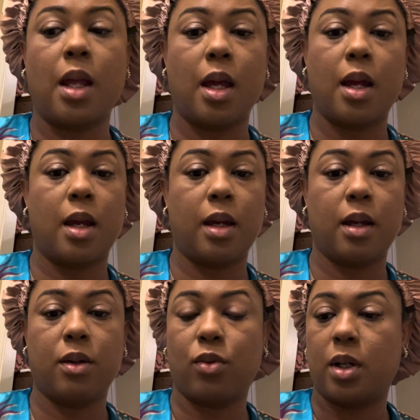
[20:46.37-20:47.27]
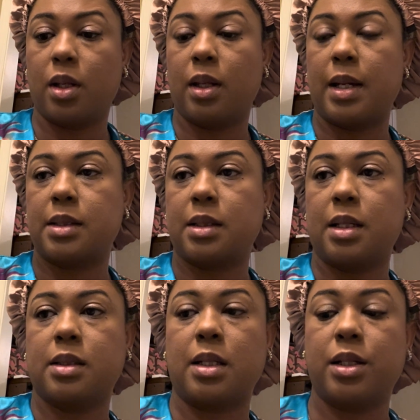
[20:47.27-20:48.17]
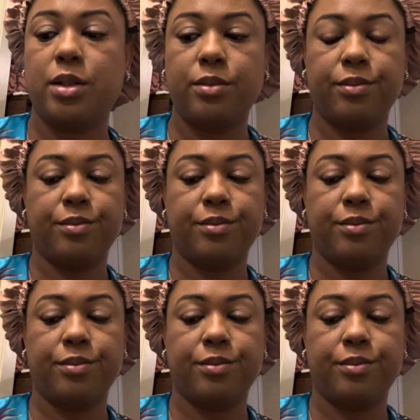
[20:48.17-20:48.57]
And one of the last things I do